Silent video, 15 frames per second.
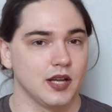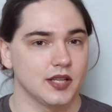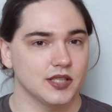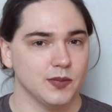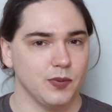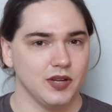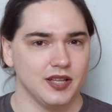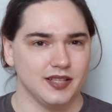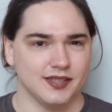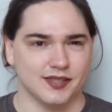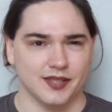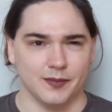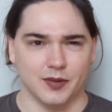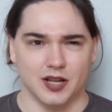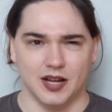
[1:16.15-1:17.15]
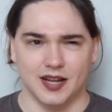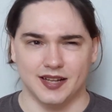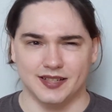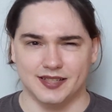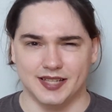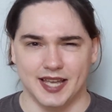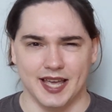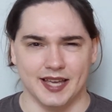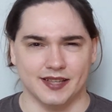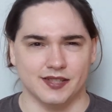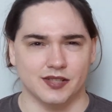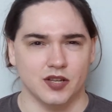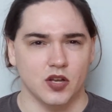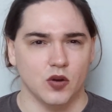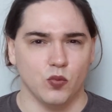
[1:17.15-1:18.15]
To put it in some
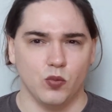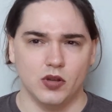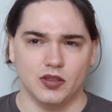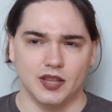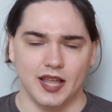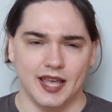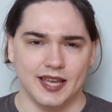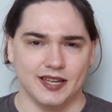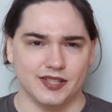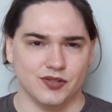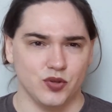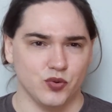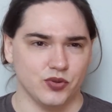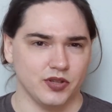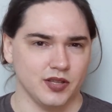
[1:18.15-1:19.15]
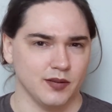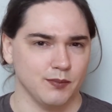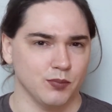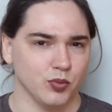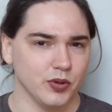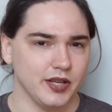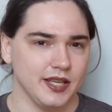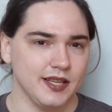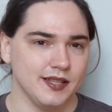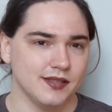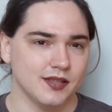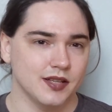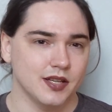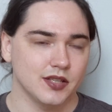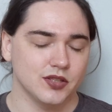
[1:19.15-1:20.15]
context, 1 line is usually a breeze,